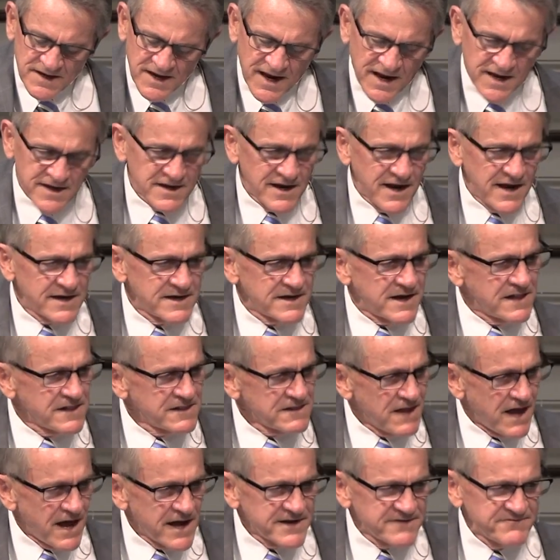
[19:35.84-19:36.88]
And, and a
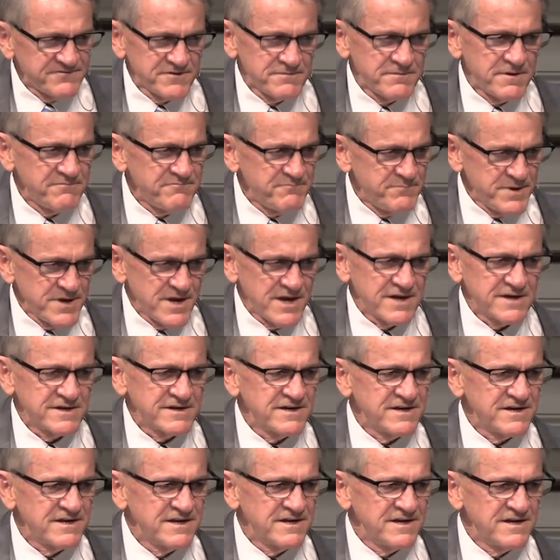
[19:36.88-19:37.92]
lot of them have
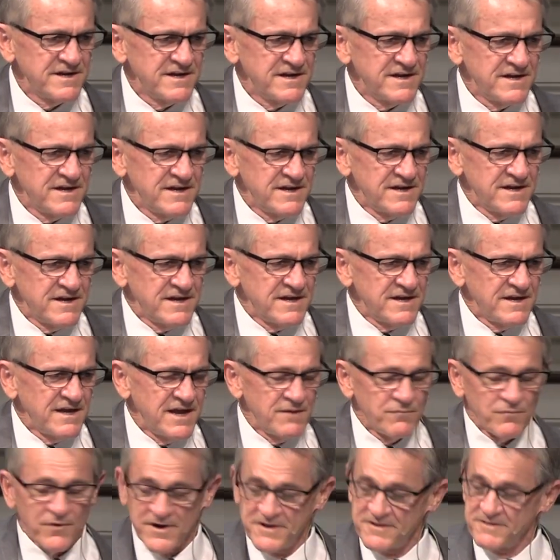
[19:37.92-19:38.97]
been,
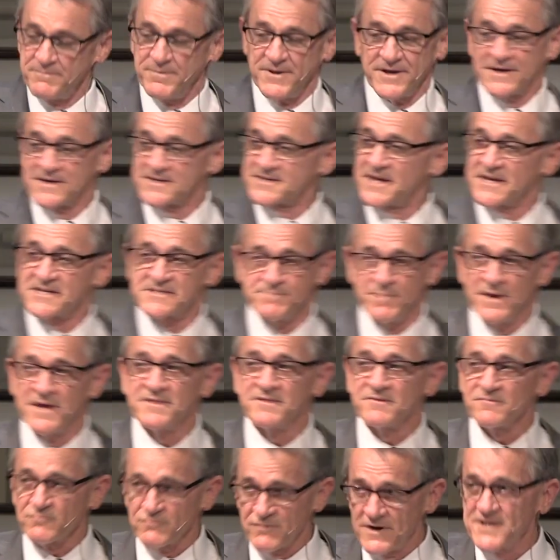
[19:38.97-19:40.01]
and one of the biggest has
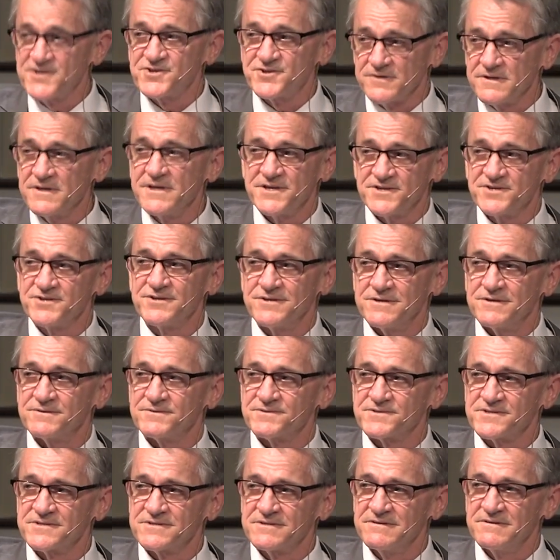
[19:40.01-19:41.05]
been racial
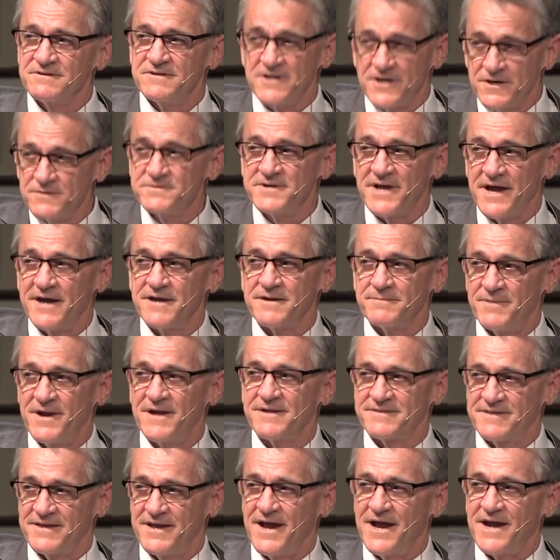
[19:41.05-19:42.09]
issues. No doubt
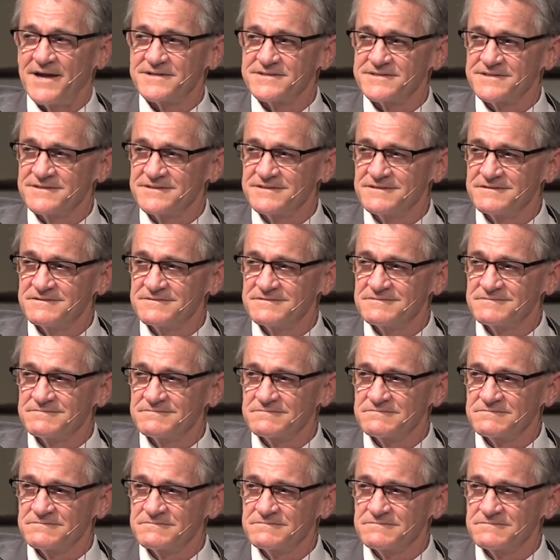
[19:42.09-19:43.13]
about that.
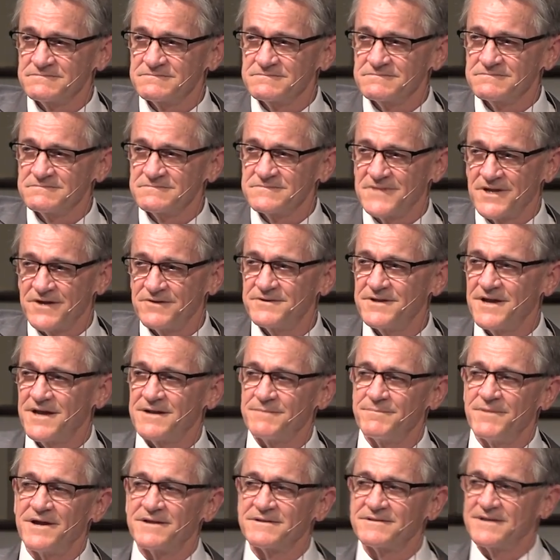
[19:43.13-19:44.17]
No doubt
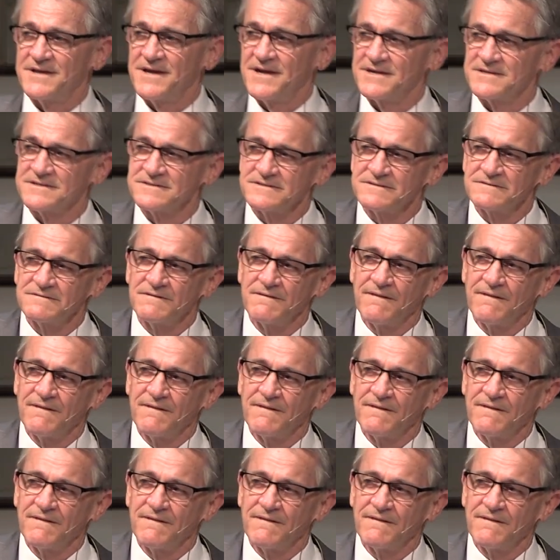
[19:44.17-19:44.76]
about that.